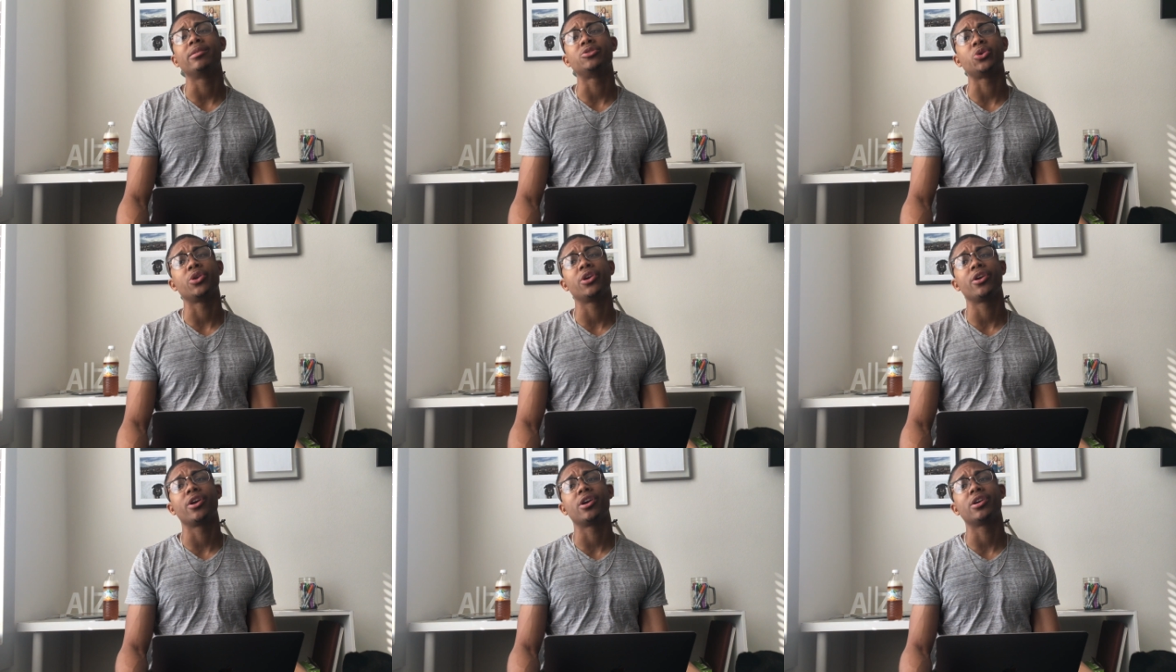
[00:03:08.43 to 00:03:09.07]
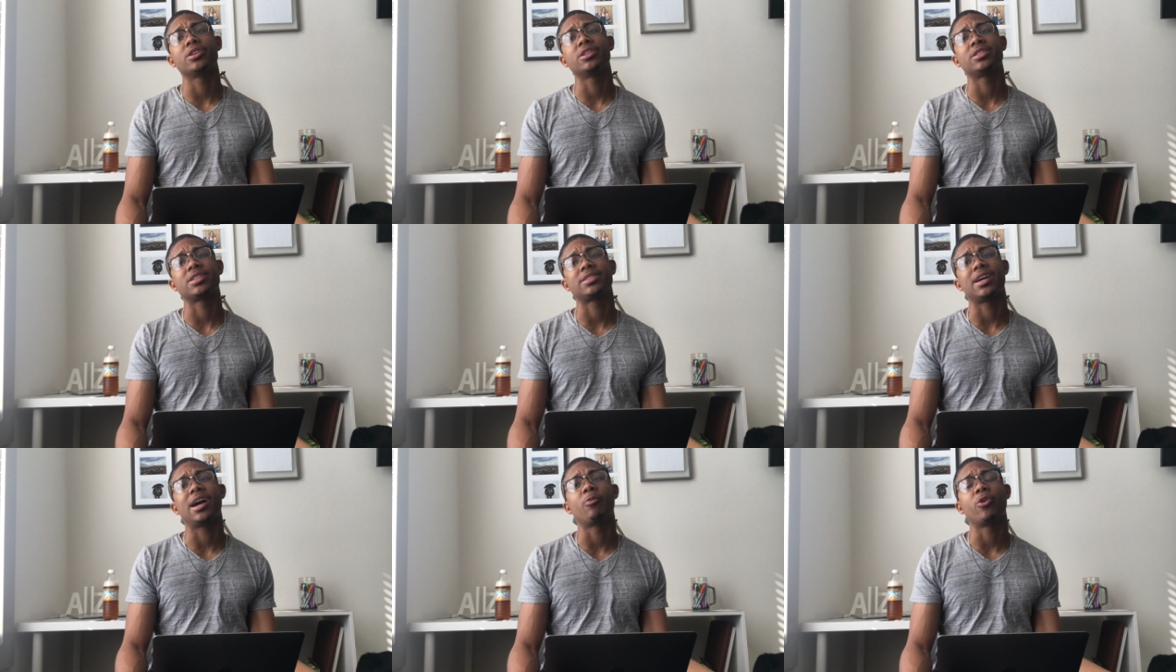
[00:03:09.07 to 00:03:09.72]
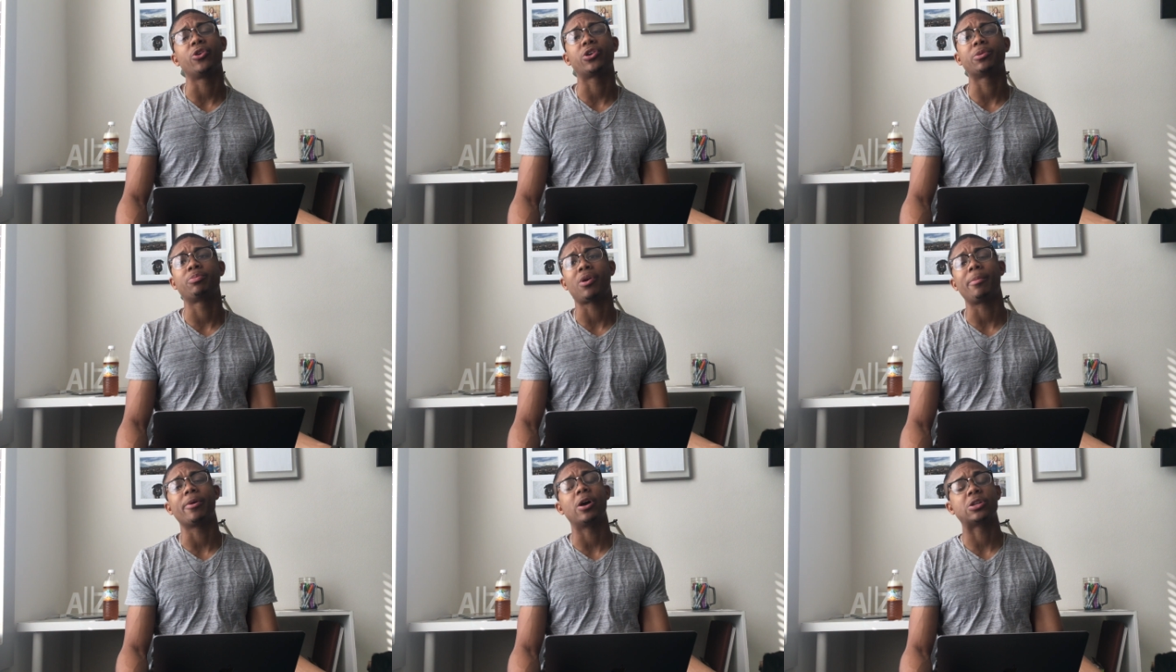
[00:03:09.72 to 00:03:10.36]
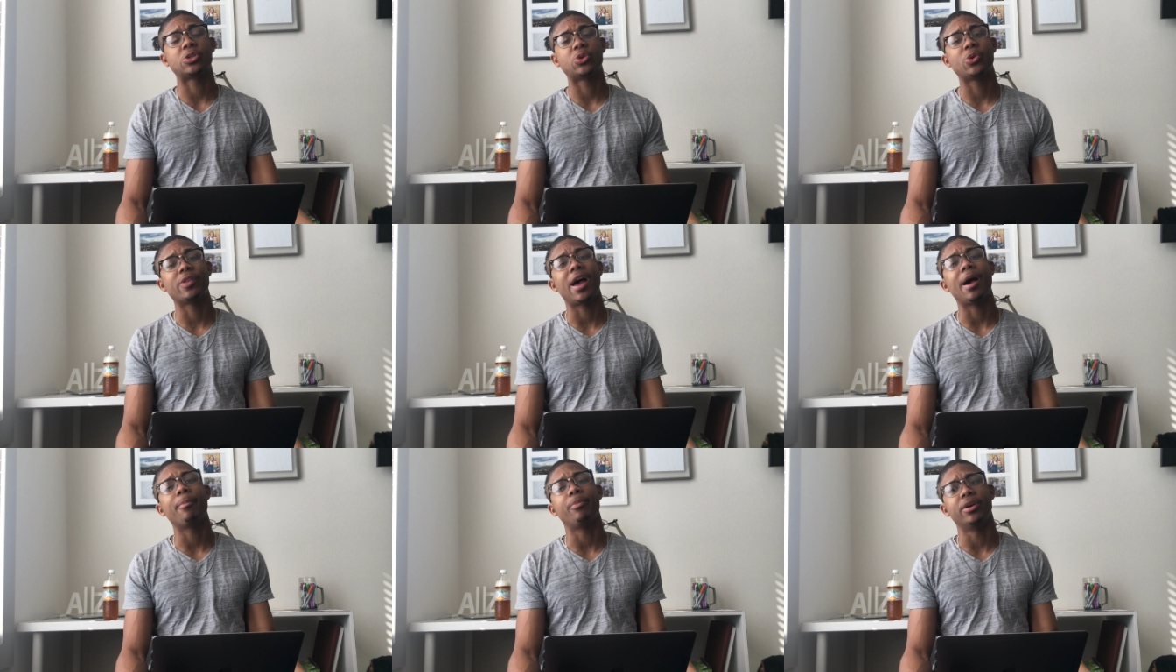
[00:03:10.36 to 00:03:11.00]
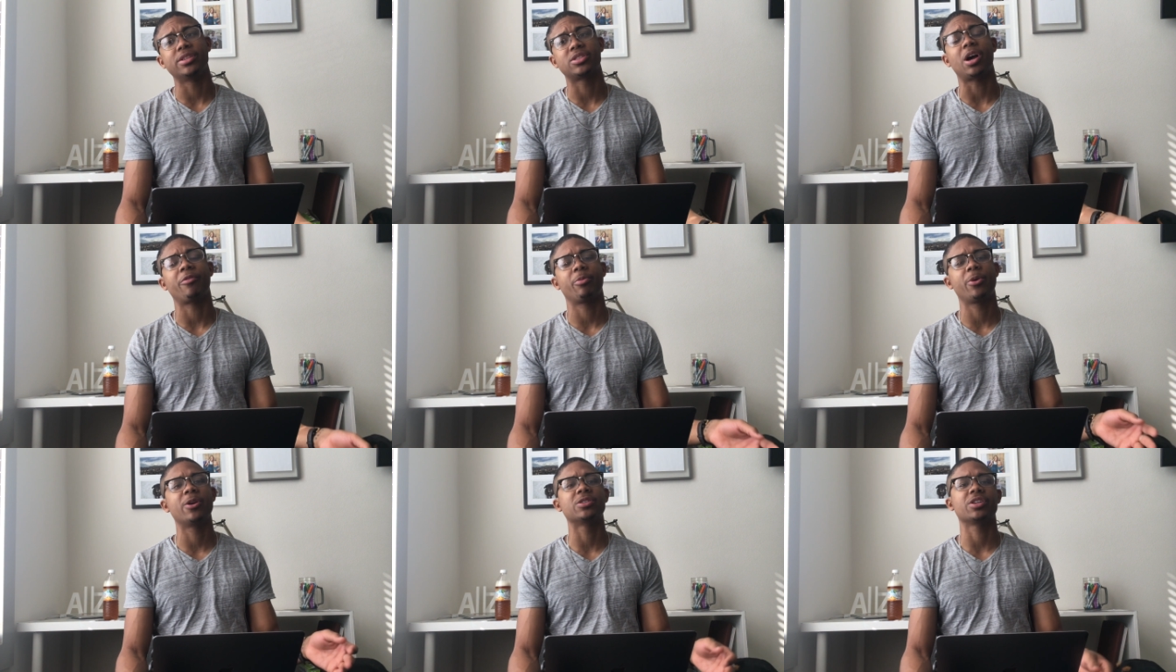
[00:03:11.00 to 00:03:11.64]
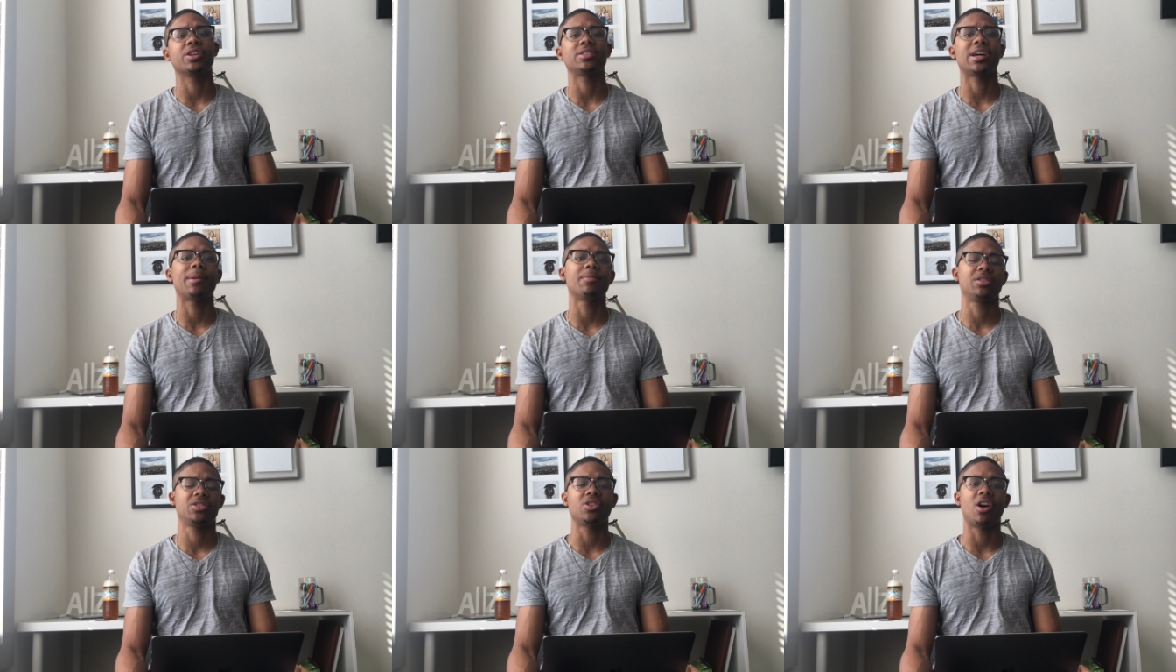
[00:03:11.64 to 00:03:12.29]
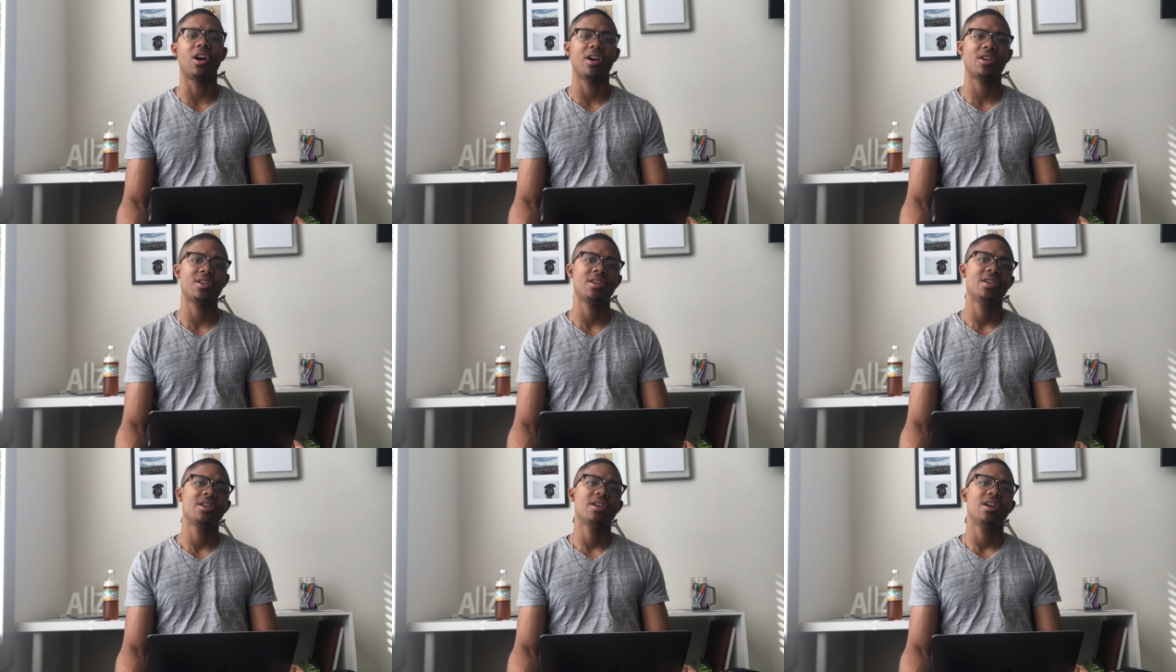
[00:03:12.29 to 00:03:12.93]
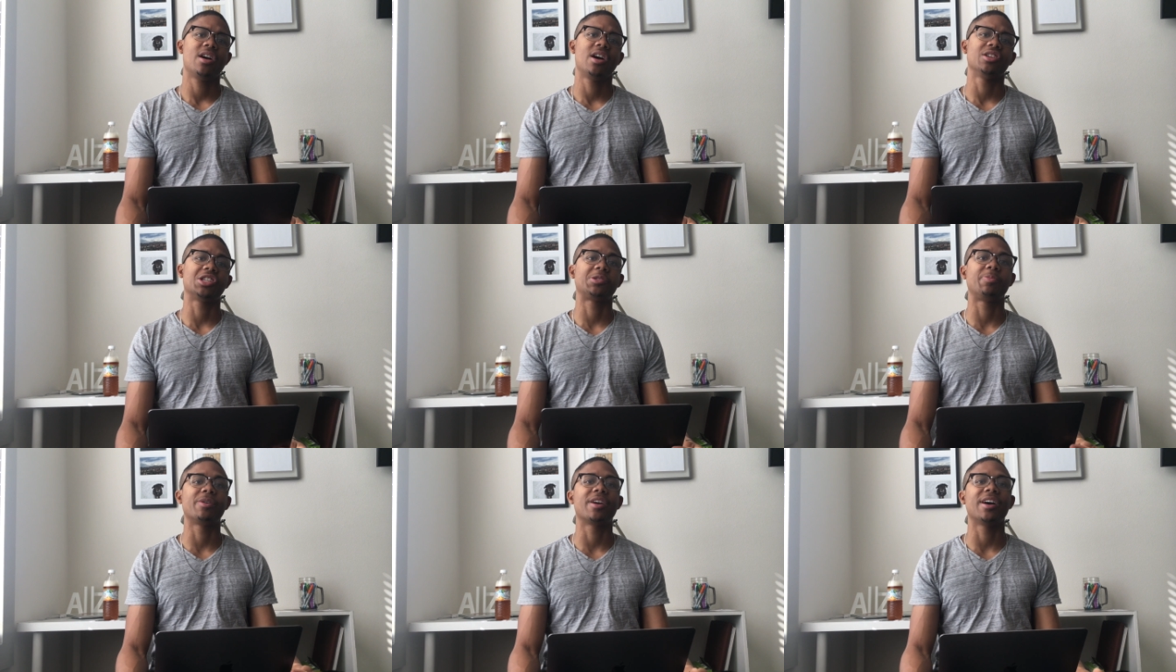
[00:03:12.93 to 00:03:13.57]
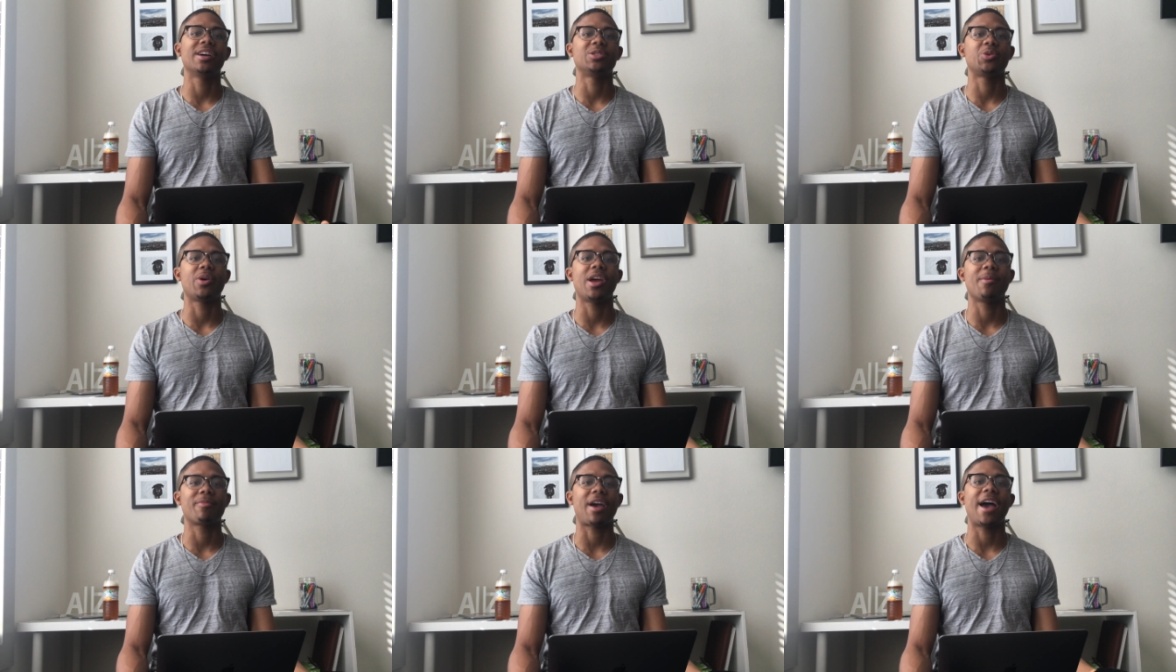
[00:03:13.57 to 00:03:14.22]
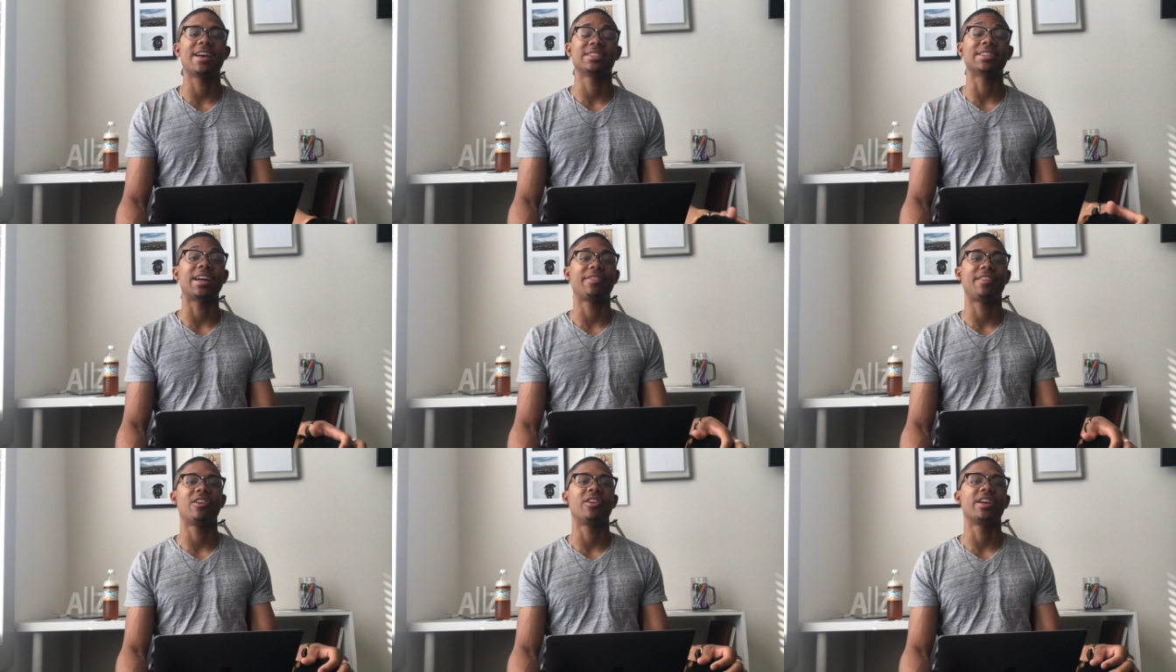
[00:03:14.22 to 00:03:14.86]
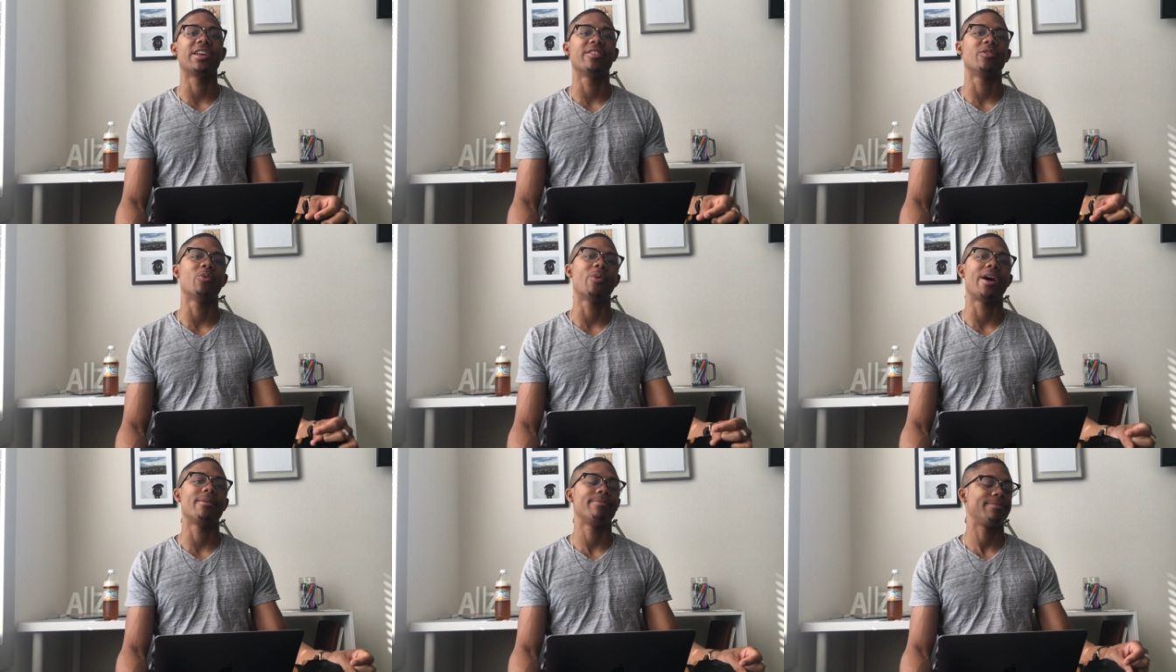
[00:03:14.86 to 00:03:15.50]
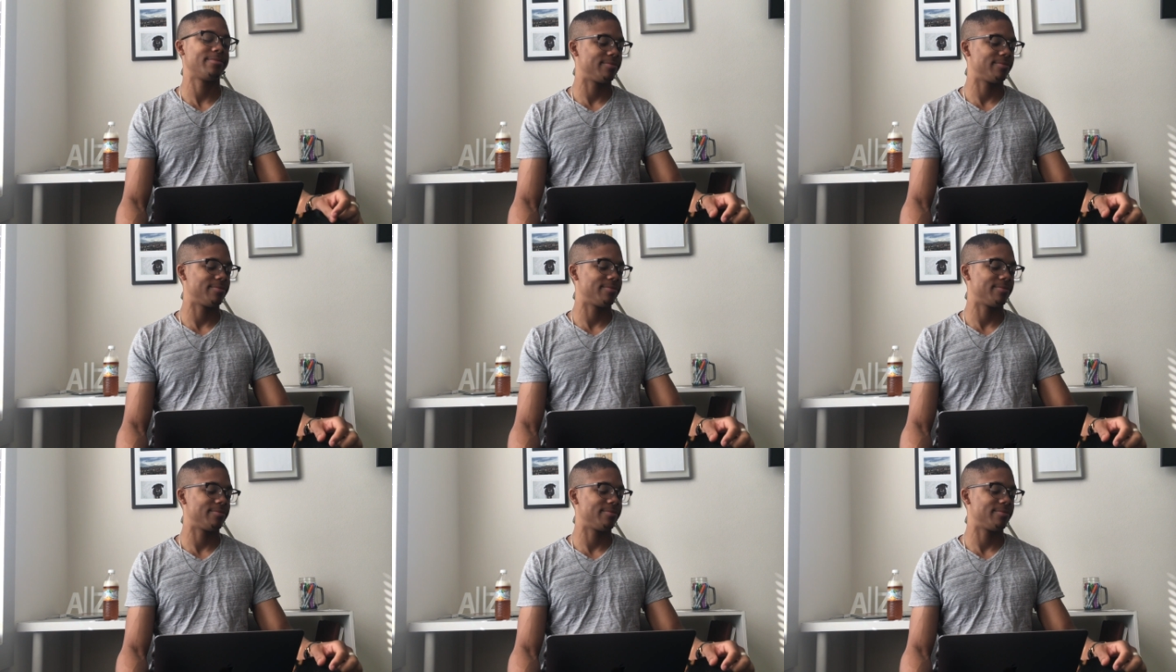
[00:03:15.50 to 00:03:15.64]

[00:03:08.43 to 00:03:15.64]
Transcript: Junior is a time where you could probably also do that, but sophomore year is a good time to start just because your MCAT is not there to get in the way.